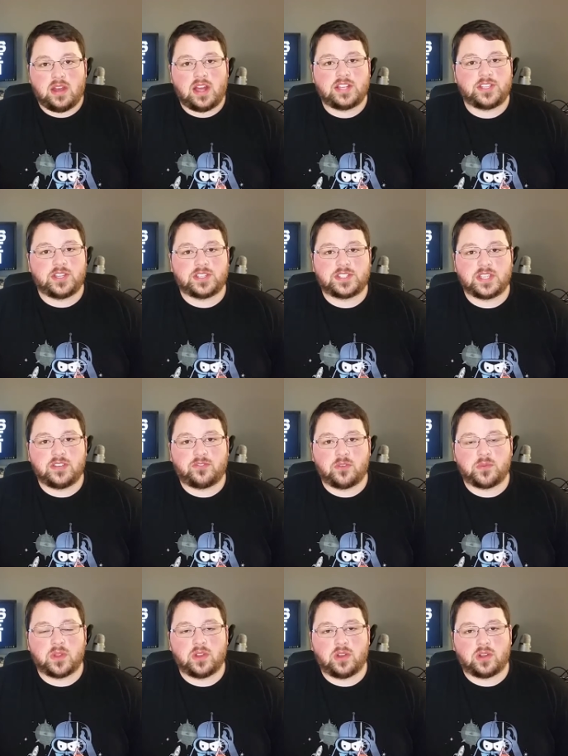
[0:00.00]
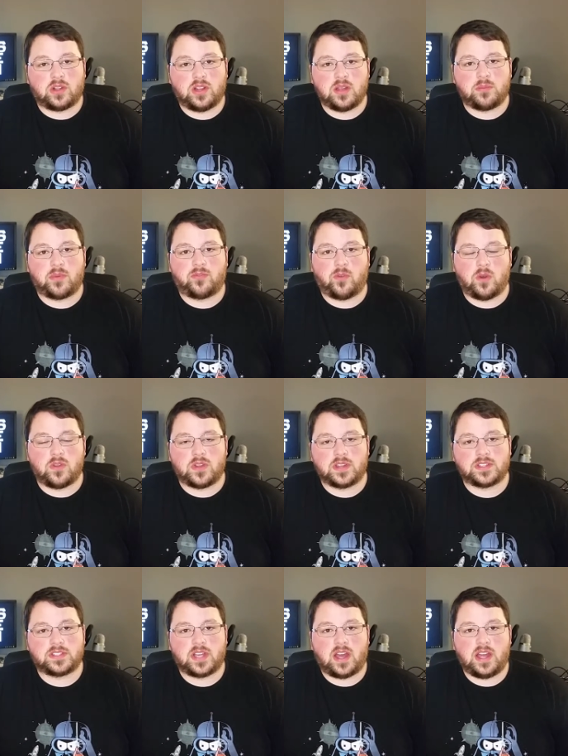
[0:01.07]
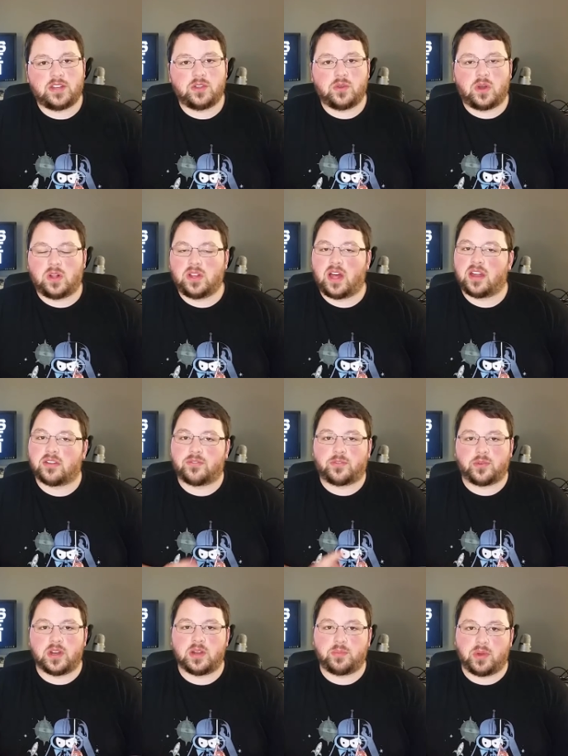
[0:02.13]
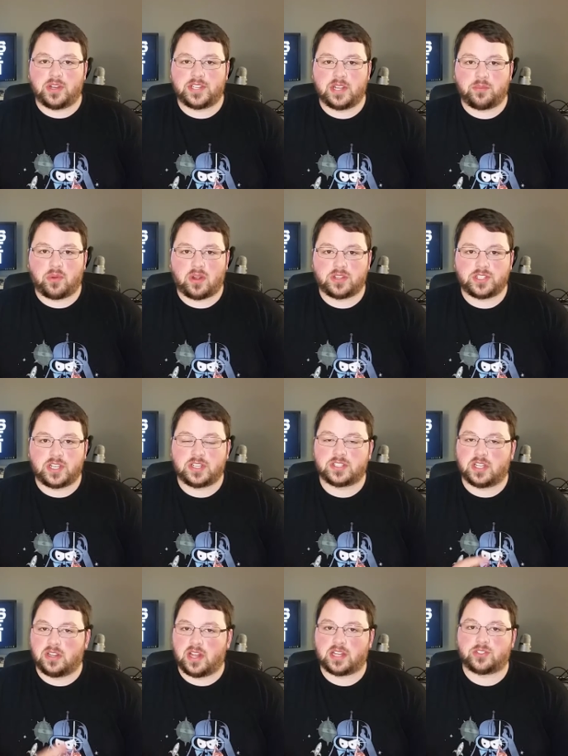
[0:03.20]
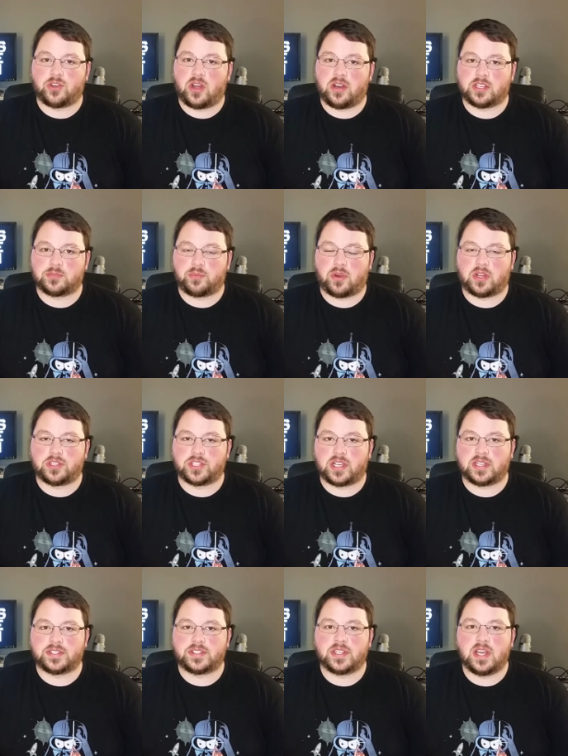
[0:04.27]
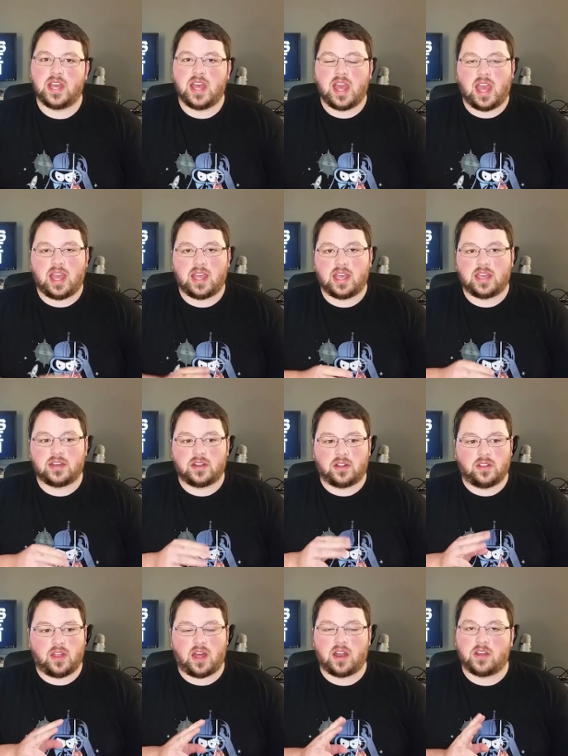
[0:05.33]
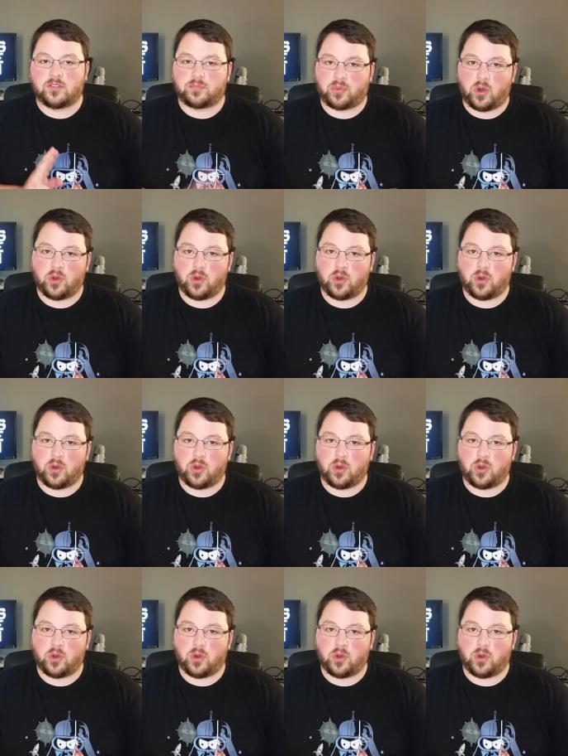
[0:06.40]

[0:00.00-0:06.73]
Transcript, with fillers: As you can see from the little clip before this, I do a lot of 3D printing projects, electronics projects, and a lot of